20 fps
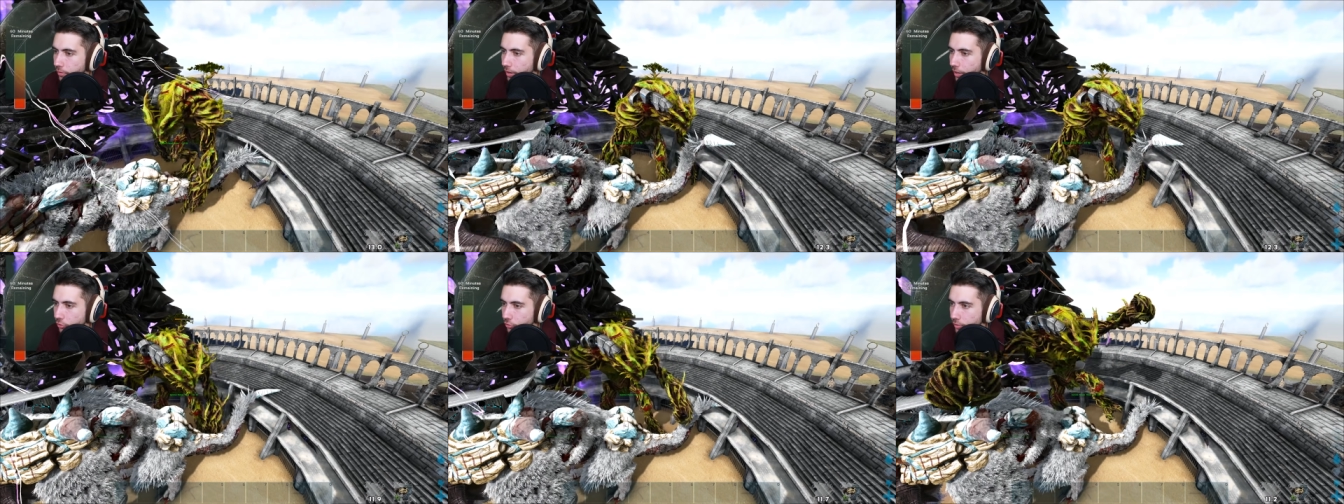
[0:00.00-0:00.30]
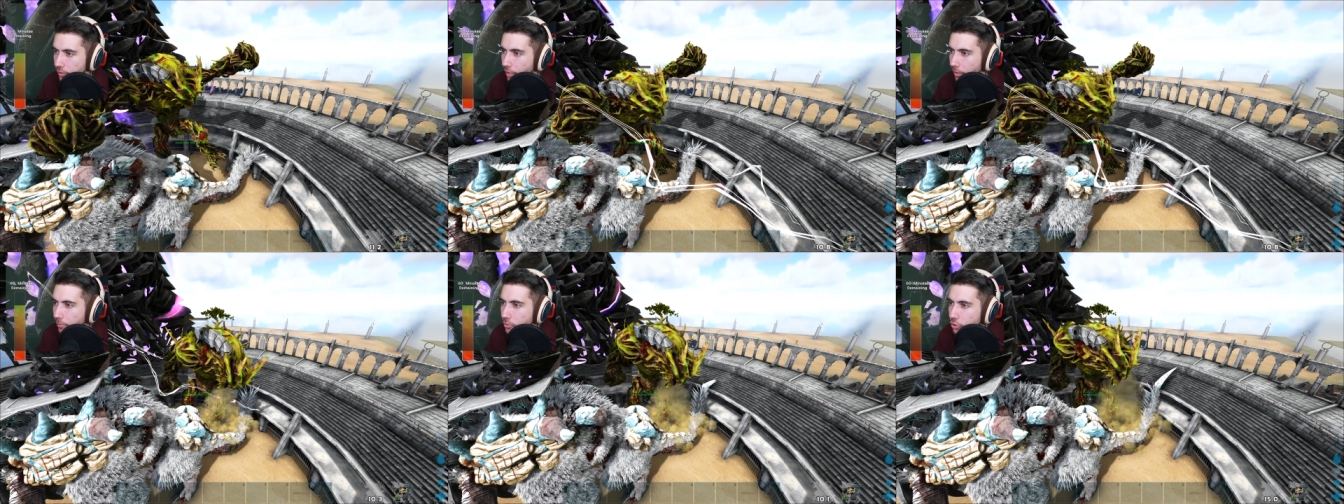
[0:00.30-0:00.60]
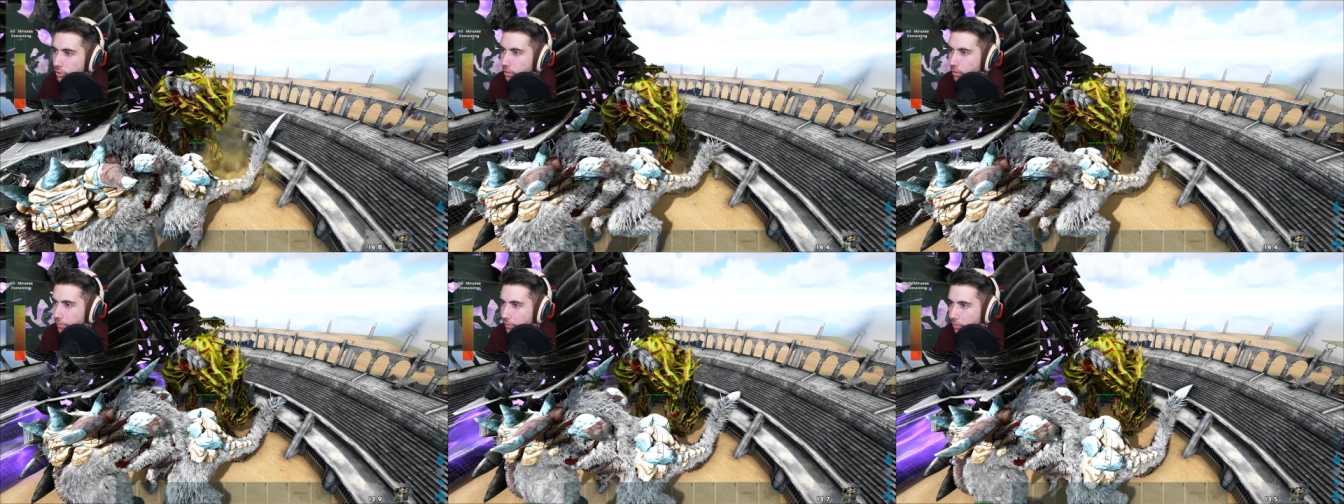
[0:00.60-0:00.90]
that are actually
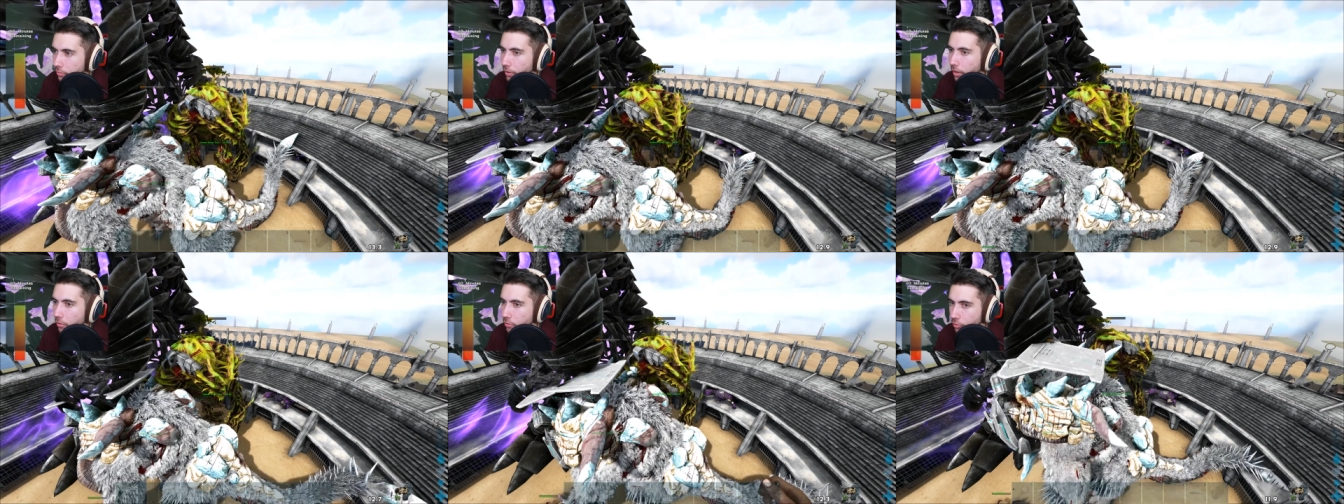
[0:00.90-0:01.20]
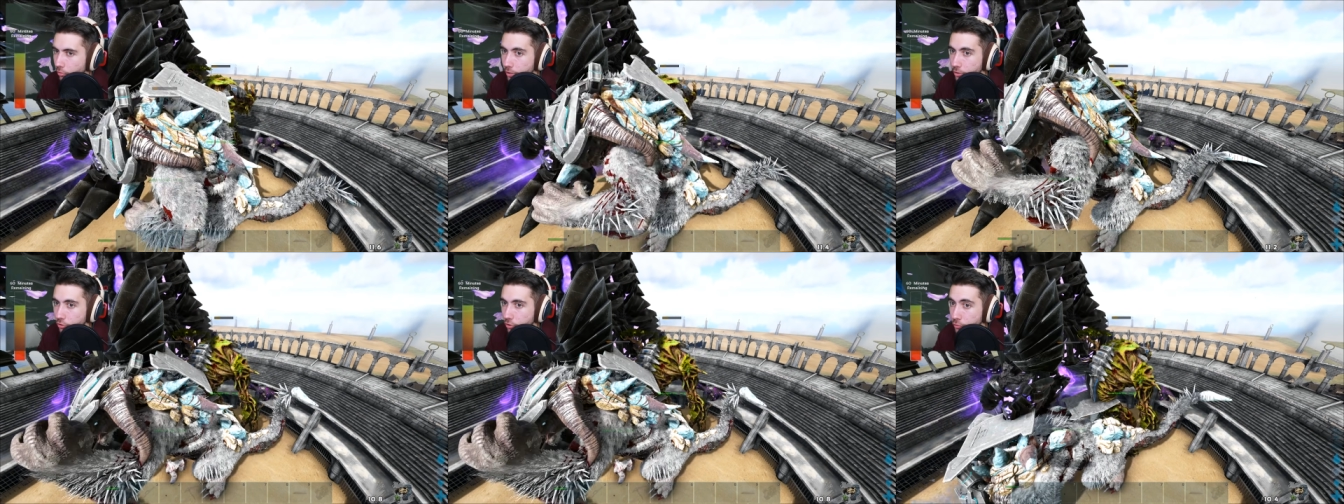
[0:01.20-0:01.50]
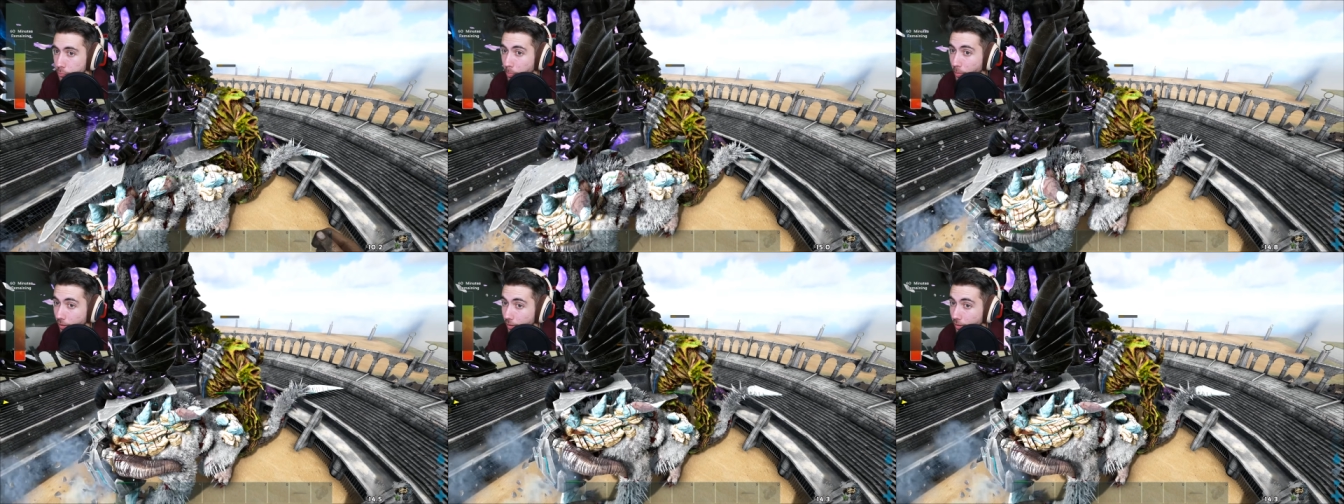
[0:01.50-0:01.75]
damaging are the ground creatures.